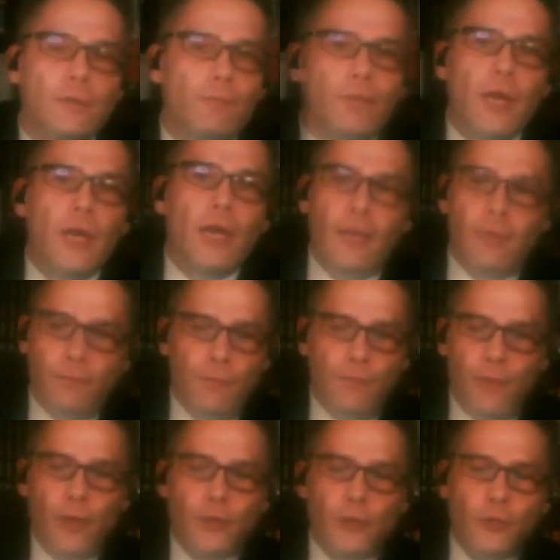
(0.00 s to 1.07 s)
You, if you
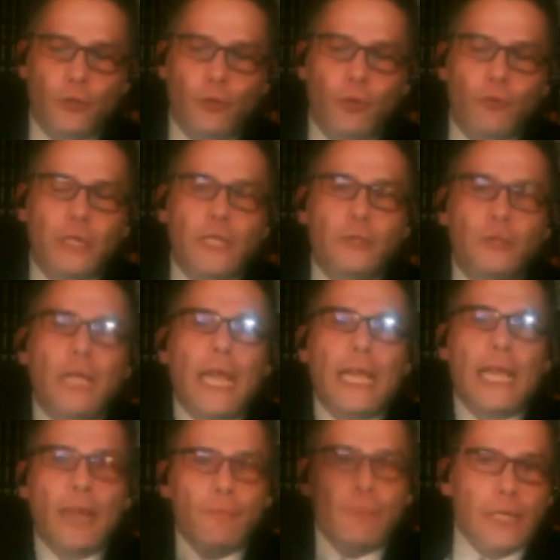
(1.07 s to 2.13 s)
find a story and you
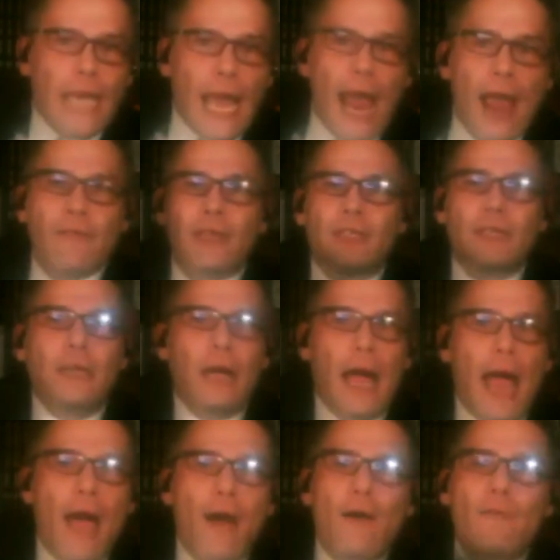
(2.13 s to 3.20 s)
take every
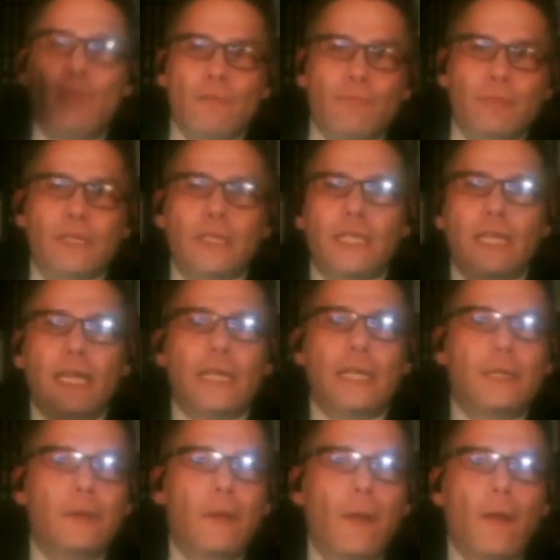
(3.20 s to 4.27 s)
character out of every
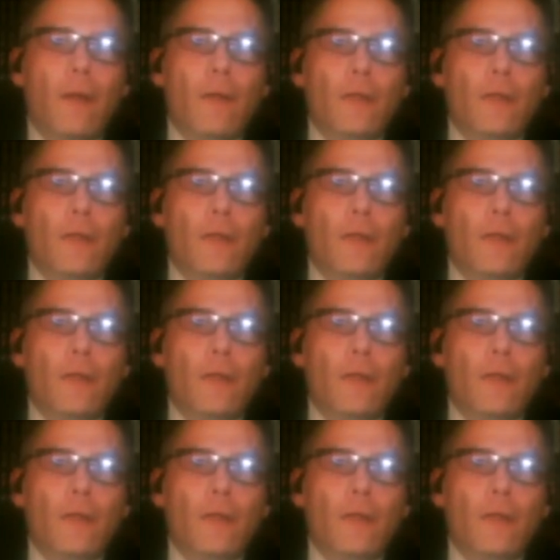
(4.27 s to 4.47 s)
scene,